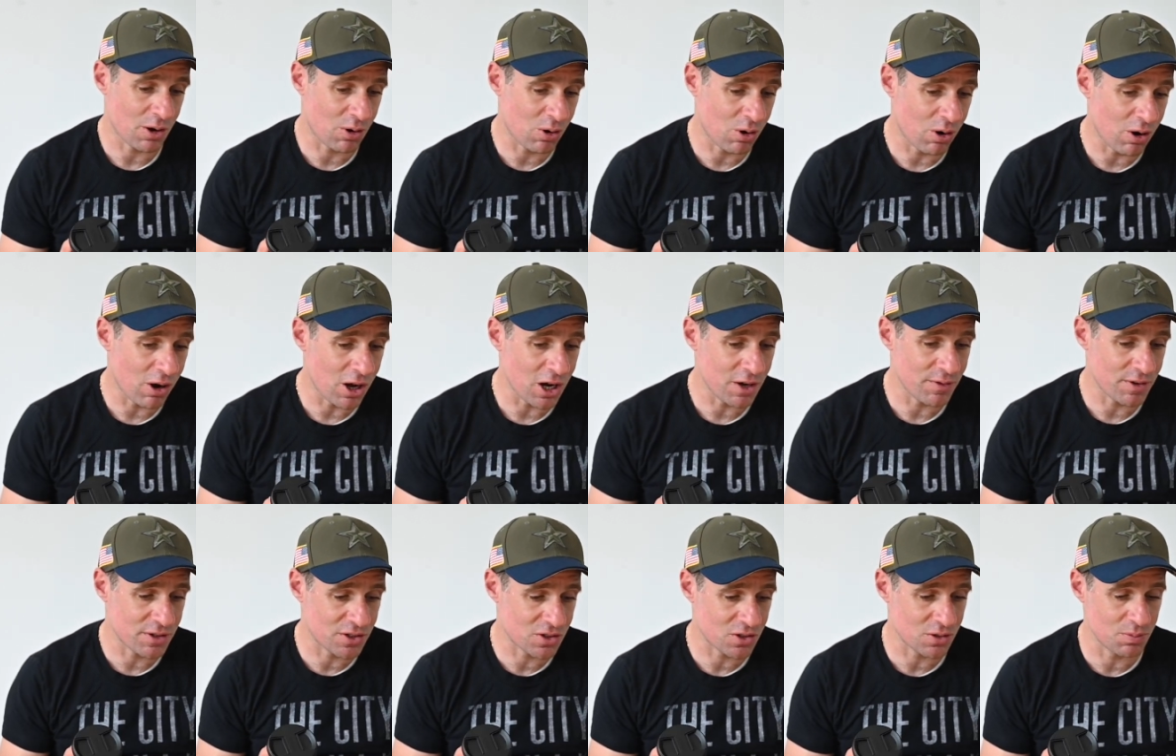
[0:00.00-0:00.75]
kind
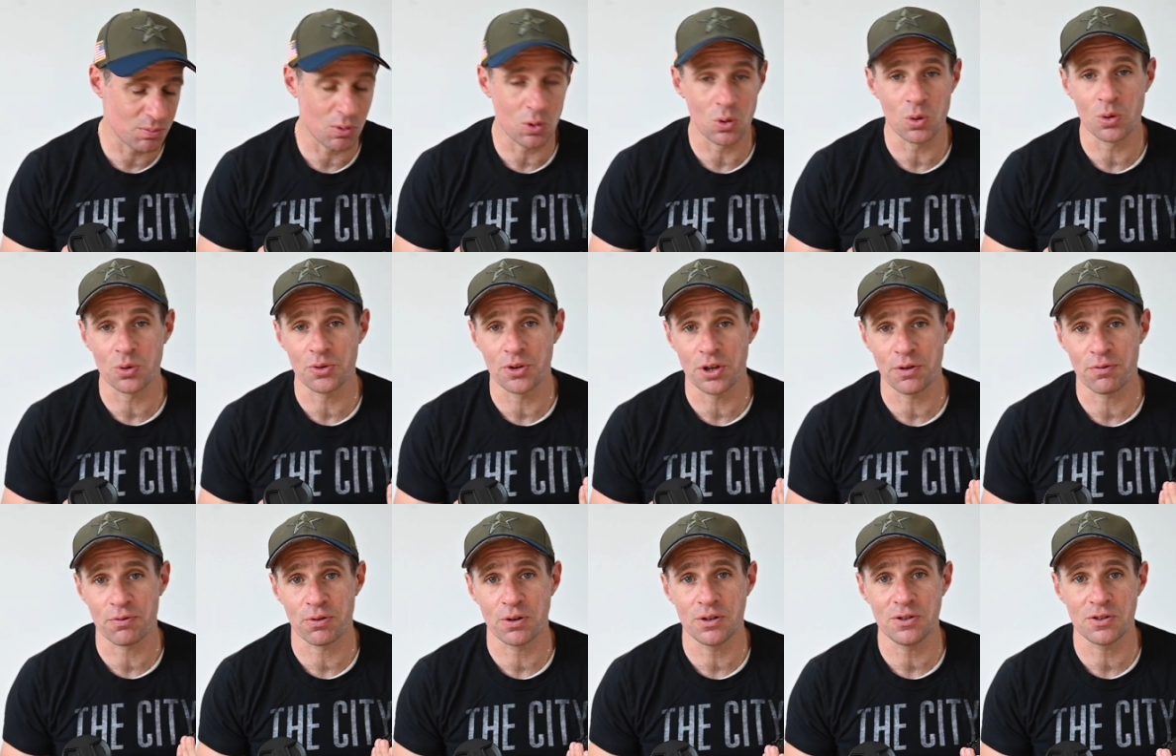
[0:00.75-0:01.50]
of a small
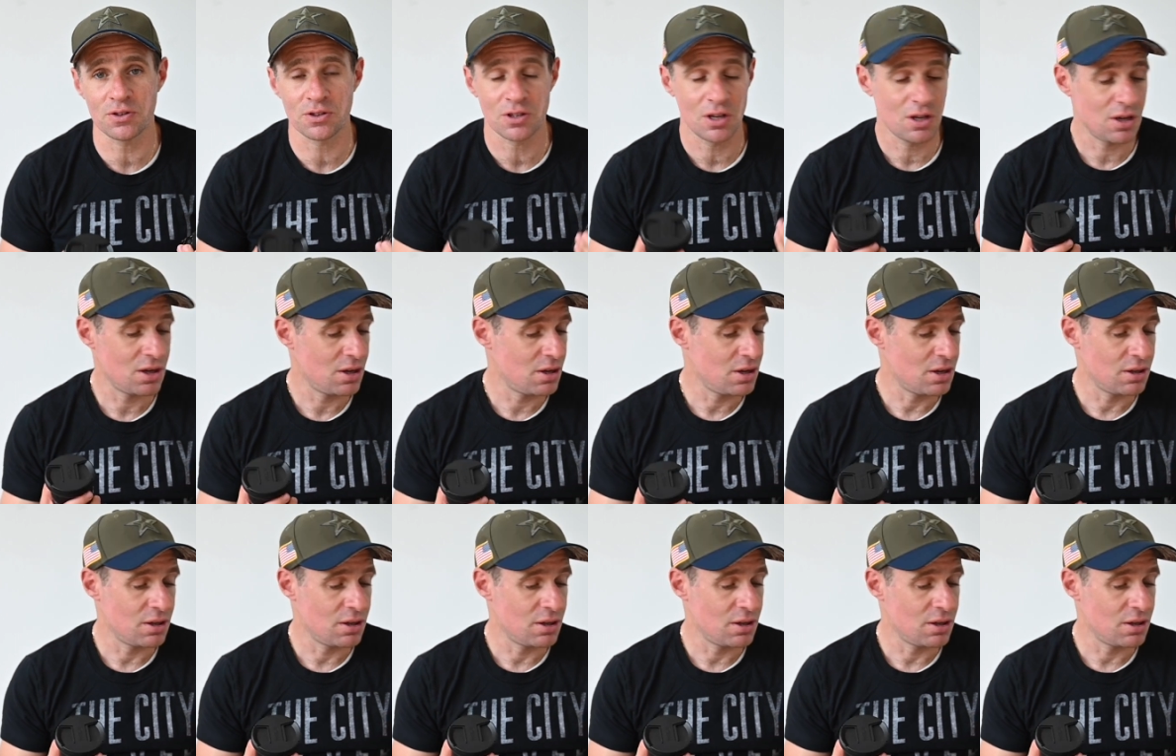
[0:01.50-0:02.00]
difference?